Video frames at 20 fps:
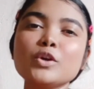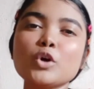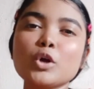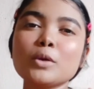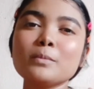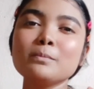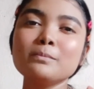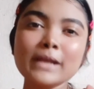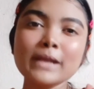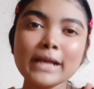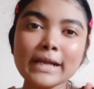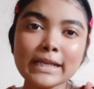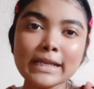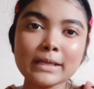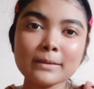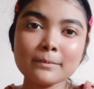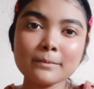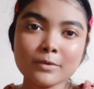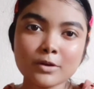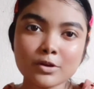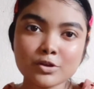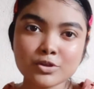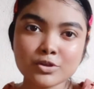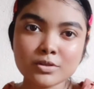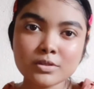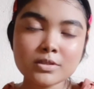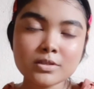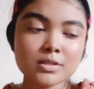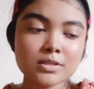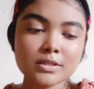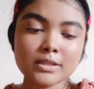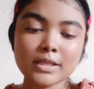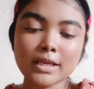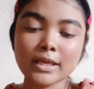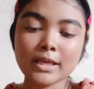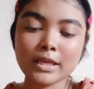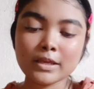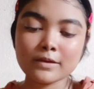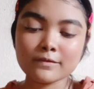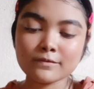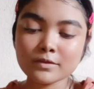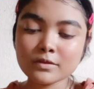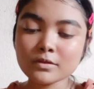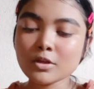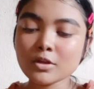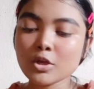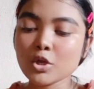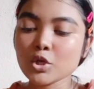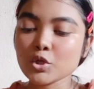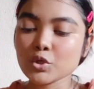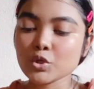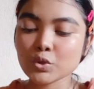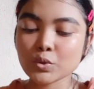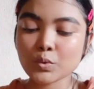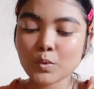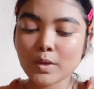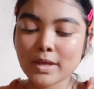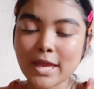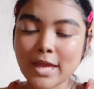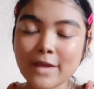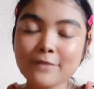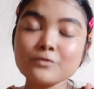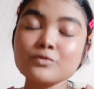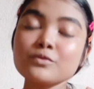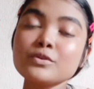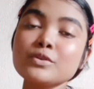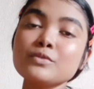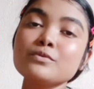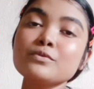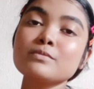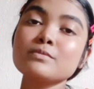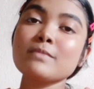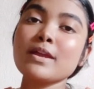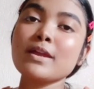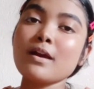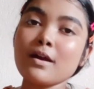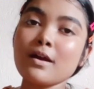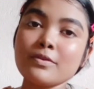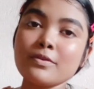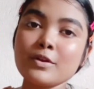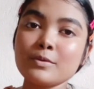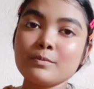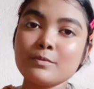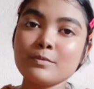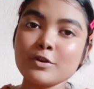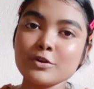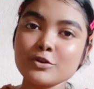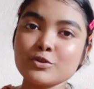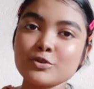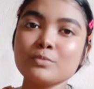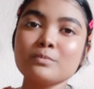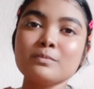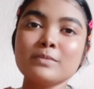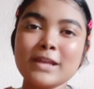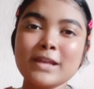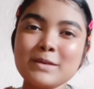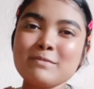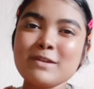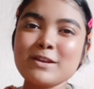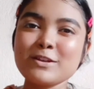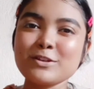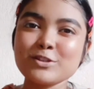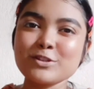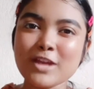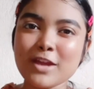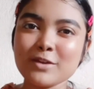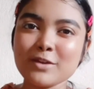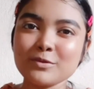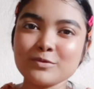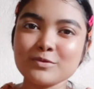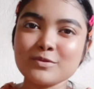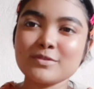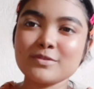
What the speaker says: or blending brushes they given, so I have to use my other brush to blend my shadows.